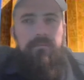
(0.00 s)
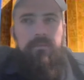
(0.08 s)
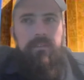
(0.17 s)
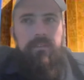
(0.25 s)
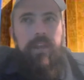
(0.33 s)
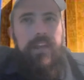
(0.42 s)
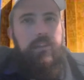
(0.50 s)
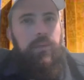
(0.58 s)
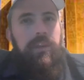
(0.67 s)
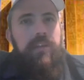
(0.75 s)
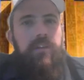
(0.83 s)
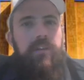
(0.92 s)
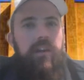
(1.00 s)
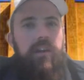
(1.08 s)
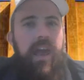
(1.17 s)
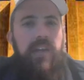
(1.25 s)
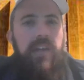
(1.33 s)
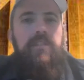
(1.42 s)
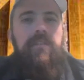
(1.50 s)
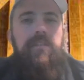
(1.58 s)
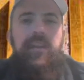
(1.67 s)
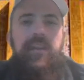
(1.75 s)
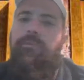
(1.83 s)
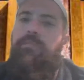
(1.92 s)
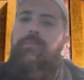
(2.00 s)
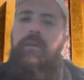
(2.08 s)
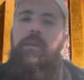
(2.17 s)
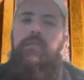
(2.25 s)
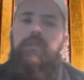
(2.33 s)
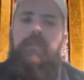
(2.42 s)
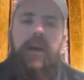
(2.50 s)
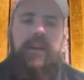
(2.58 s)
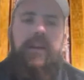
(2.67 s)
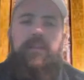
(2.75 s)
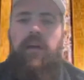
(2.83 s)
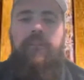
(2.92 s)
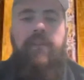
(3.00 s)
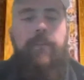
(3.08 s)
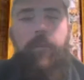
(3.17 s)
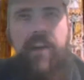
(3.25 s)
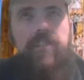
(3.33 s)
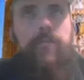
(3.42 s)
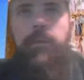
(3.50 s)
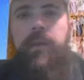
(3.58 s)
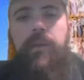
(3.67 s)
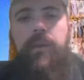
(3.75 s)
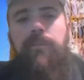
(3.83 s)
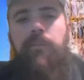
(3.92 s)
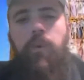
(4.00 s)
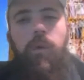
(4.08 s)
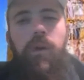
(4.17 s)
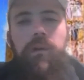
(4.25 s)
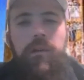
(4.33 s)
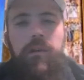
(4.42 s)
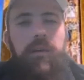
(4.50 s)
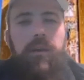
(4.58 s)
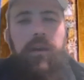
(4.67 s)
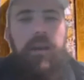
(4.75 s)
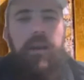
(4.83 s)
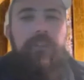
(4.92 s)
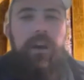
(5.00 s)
that's when they started gashing us. Even with Milton, I just loved the pressure we were getting with 4. And I felt